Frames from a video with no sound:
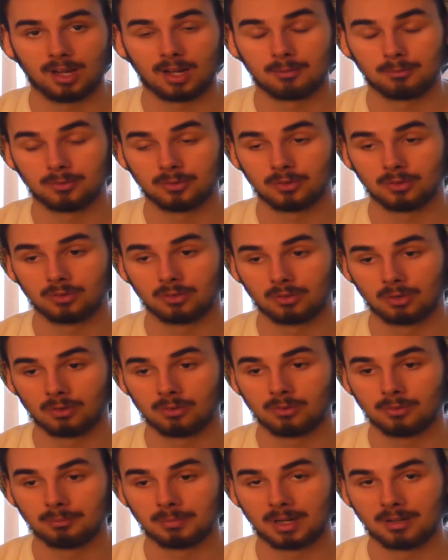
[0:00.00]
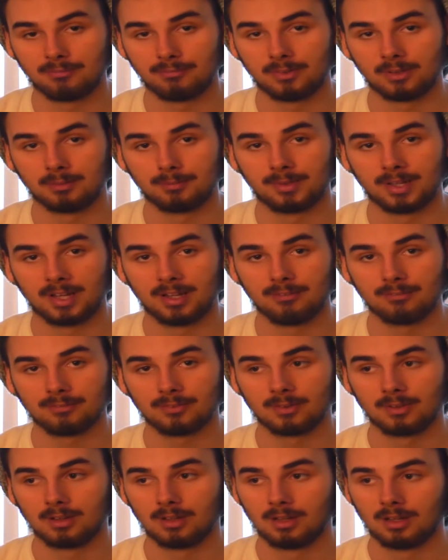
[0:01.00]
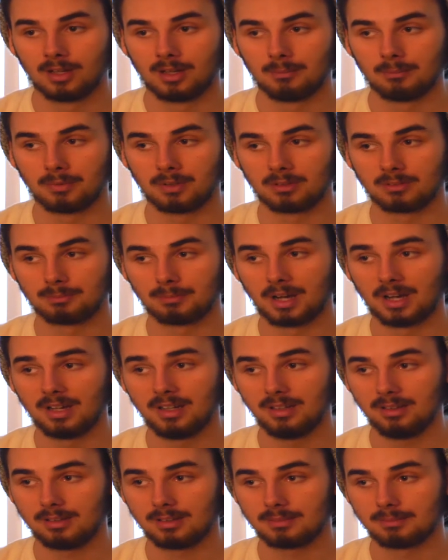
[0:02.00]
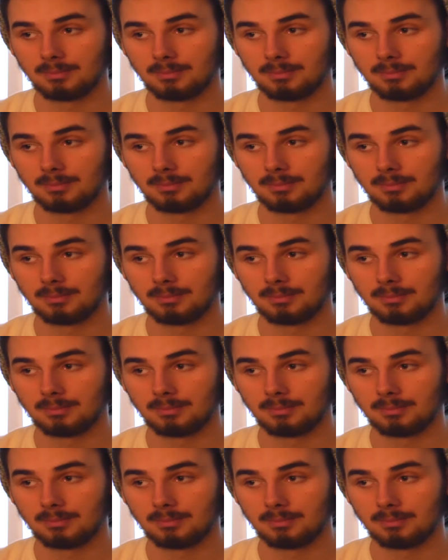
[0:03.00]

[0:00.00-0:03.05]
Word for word: I'm gonna do go do my film life, because my